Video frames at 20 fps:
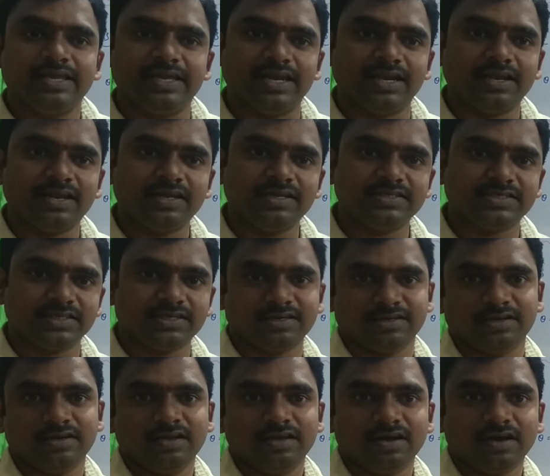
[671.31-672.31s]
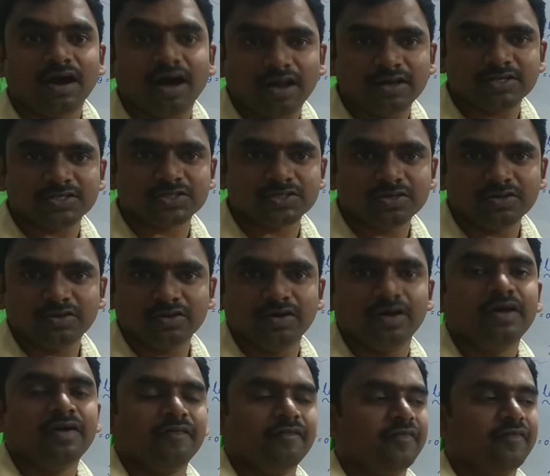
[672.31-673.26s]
analyzer also.